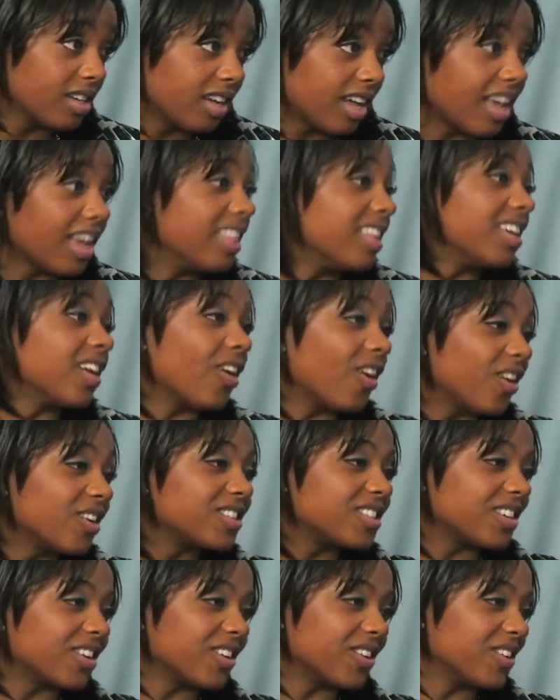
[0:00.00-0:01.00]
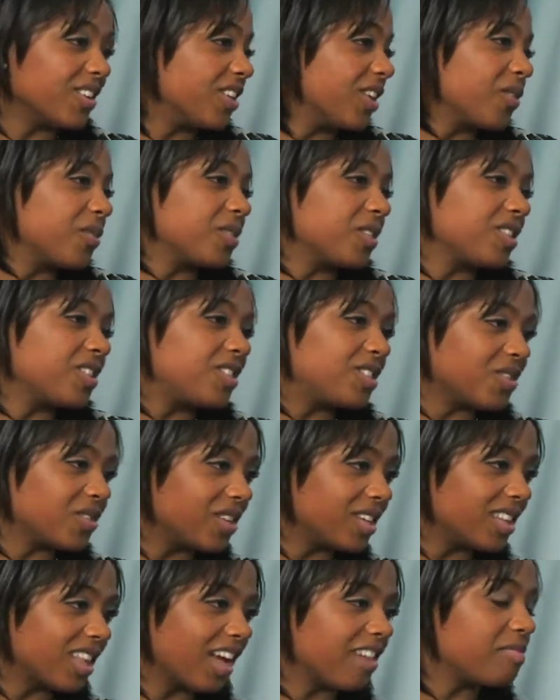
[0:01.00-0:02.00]
And then also, with the
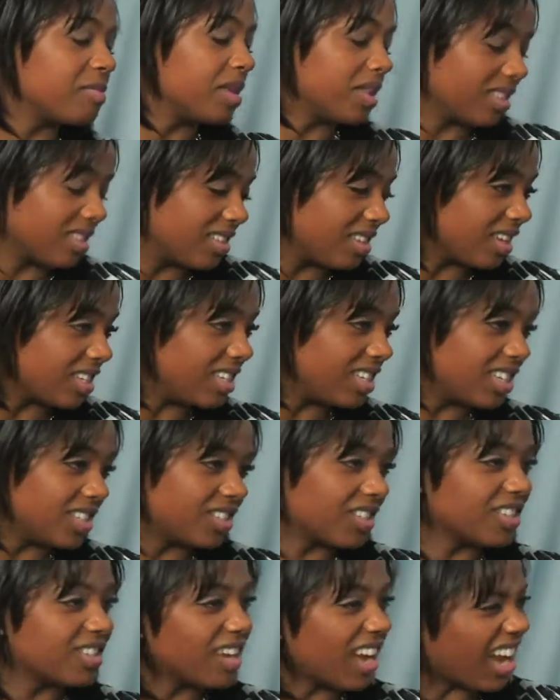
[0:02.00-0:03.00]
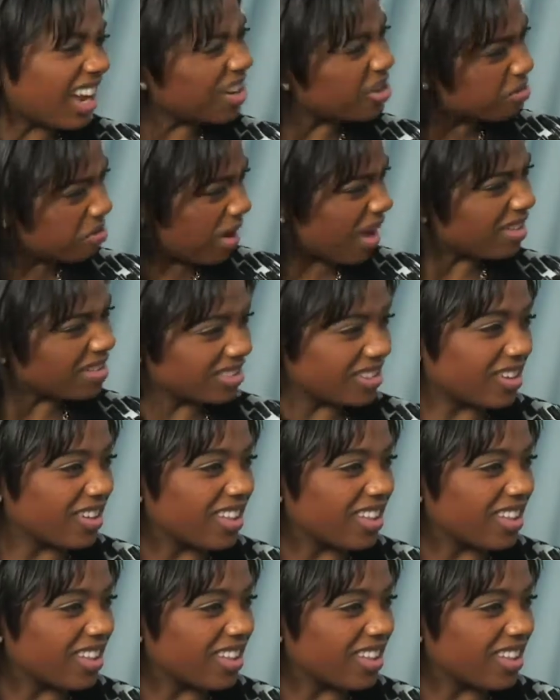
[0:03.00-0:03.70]
student life, being a teacher, how do you balance all